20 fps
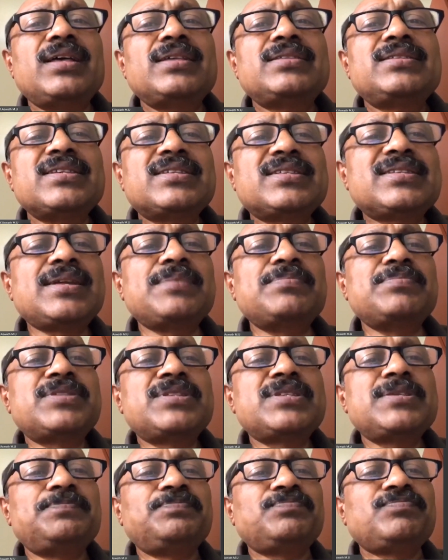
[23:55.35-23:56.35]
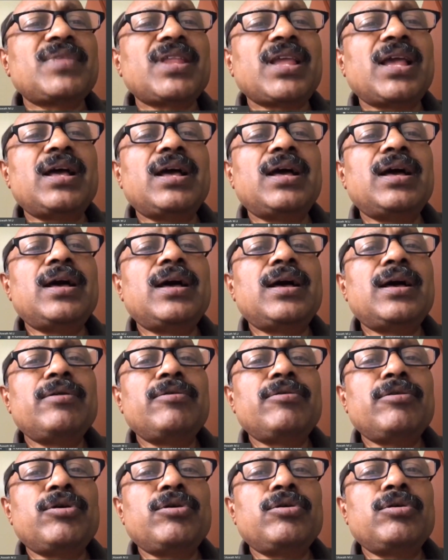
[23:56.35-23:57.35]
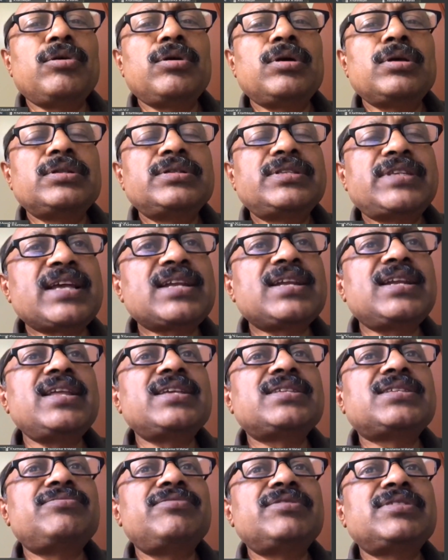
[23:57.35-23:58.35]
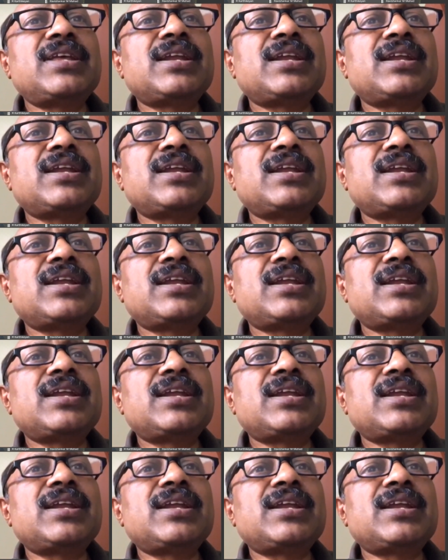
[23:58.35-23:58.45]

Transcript: systems checklists which